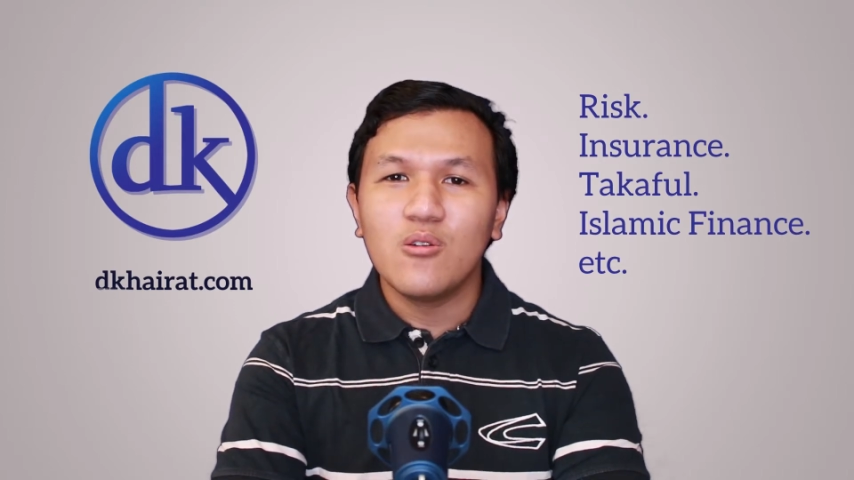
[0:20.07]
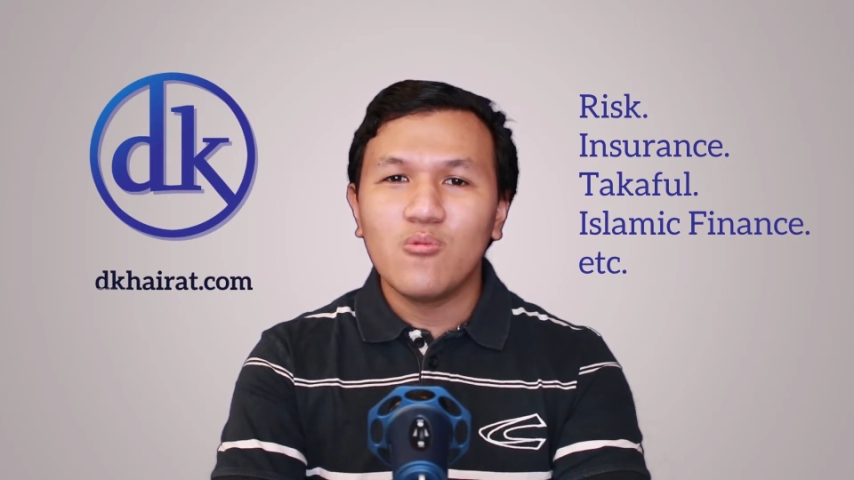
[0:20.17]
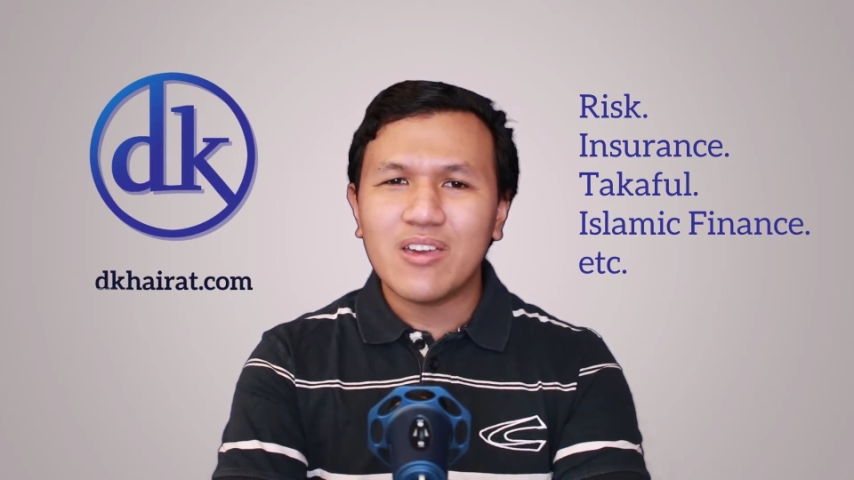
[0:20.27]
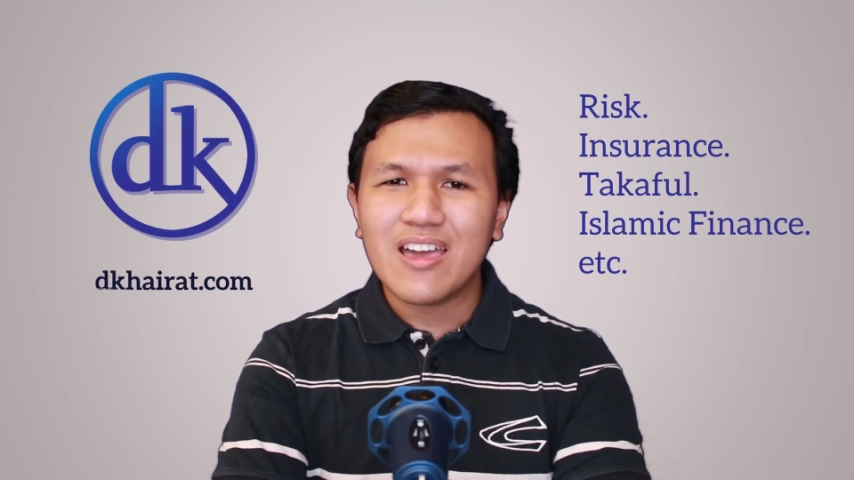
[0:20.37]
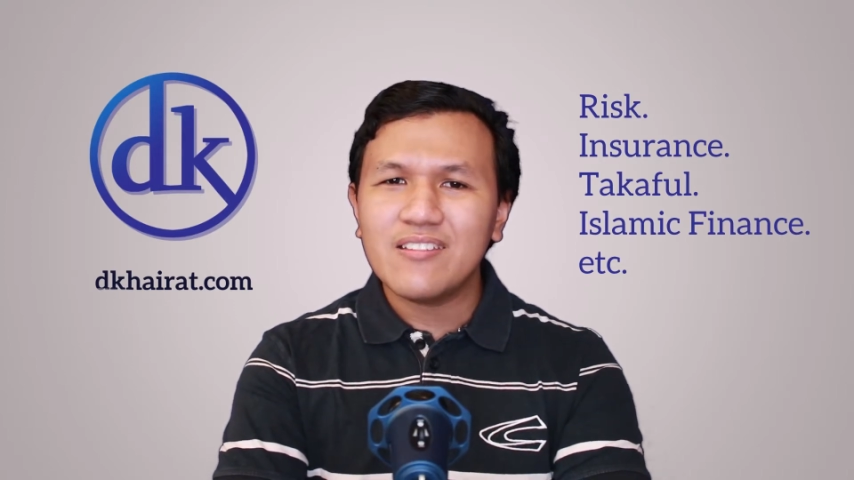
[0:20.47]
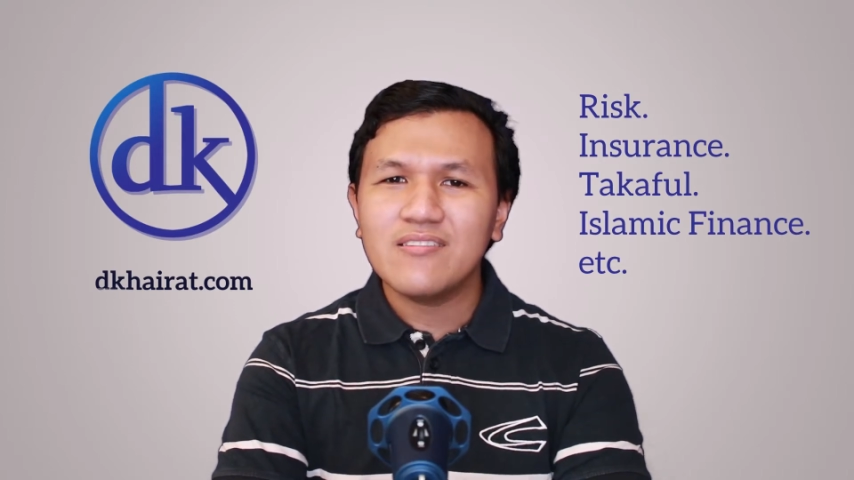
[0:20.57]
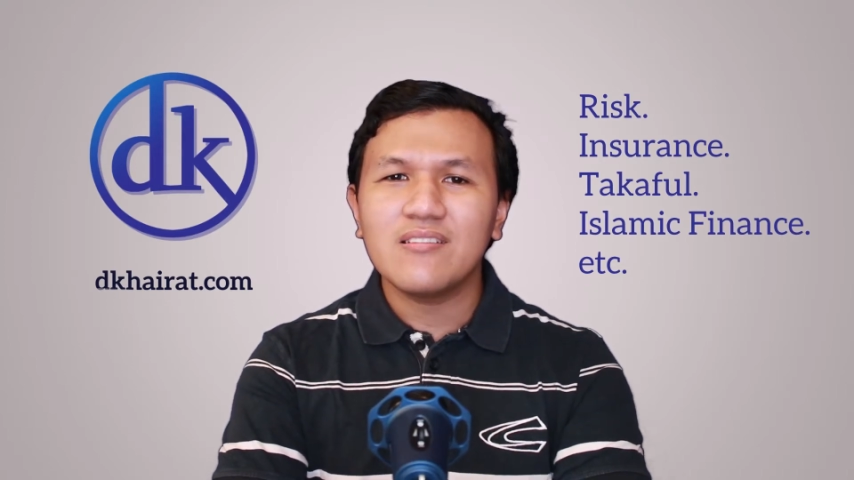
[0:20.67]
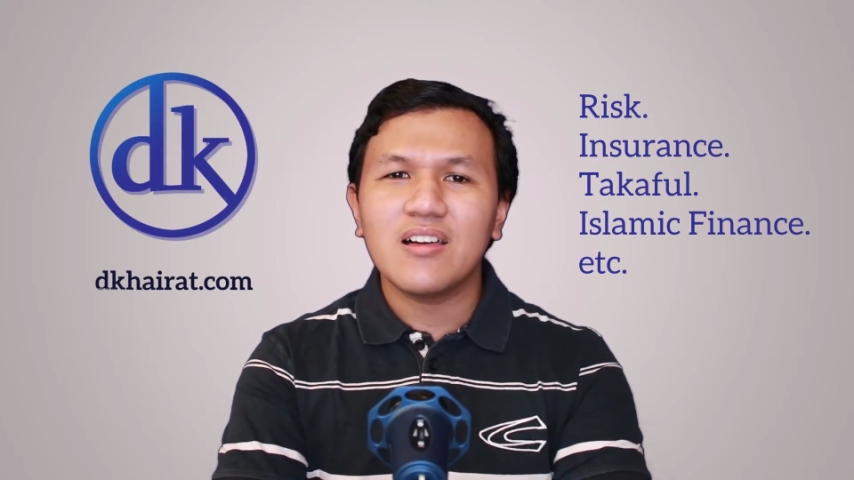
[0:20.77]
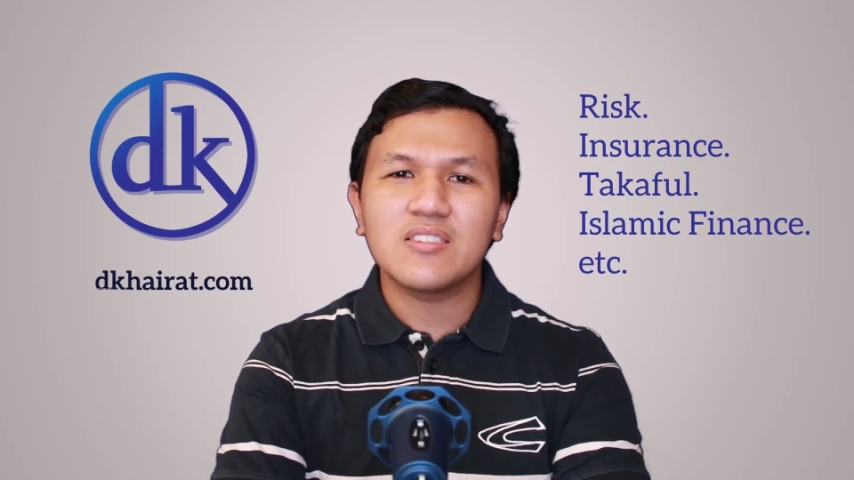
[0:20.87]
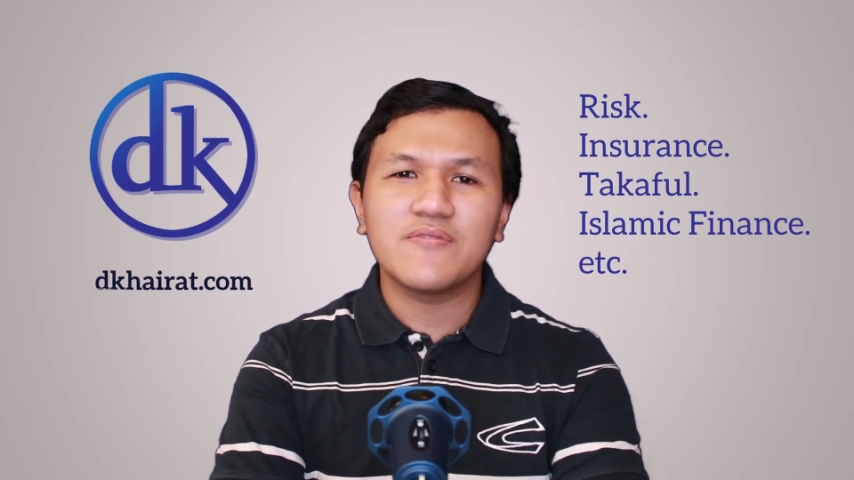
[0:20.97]
We ended the
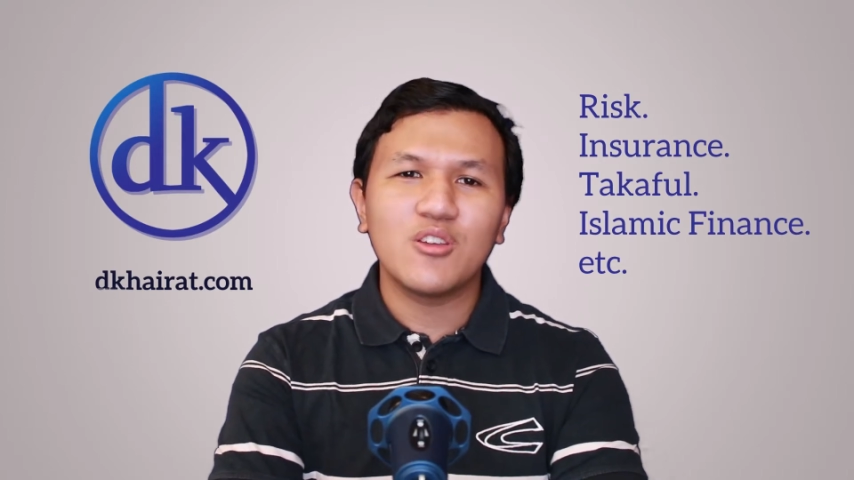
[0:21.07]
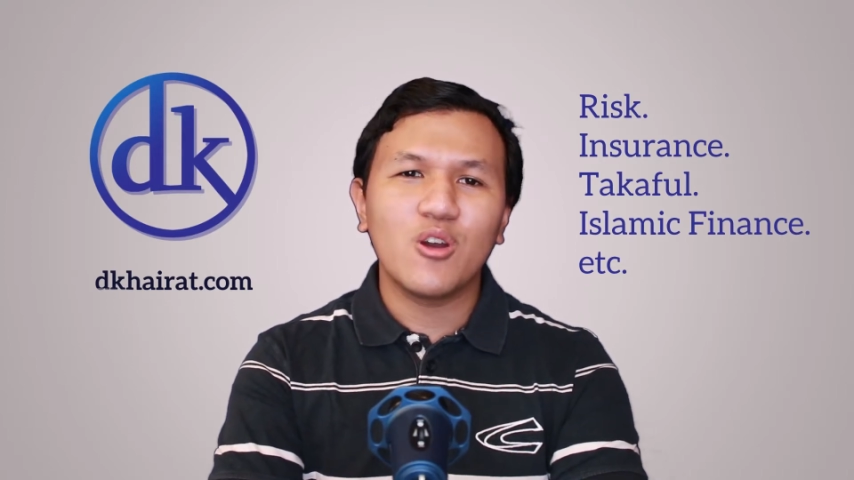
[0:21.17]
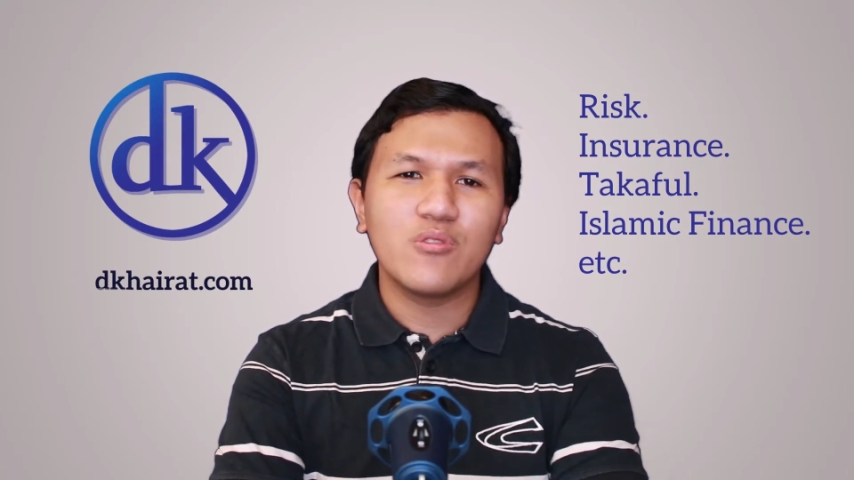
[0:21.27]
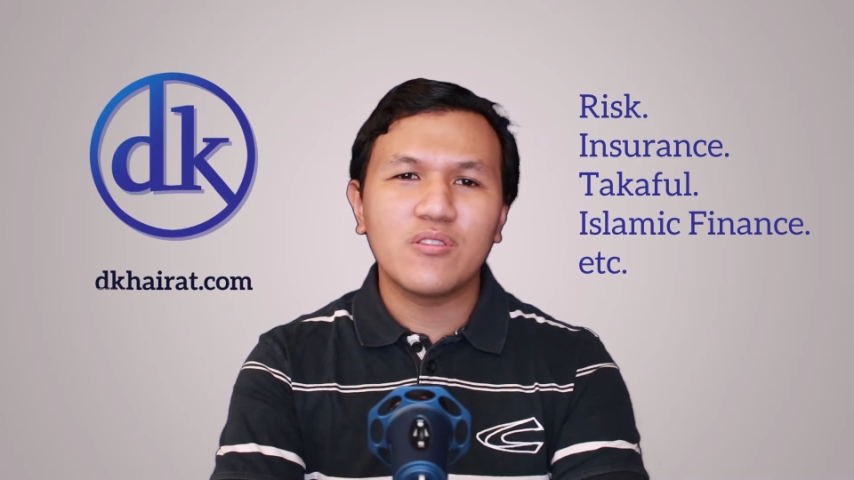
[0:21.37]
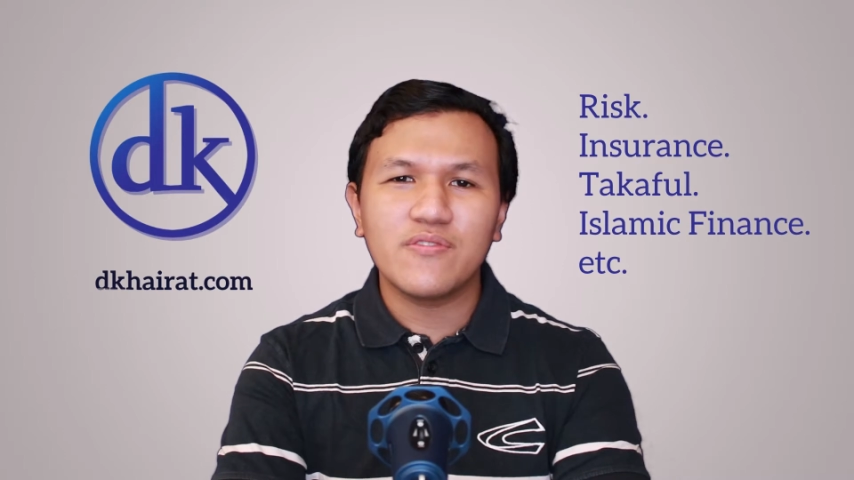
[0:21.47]
last video with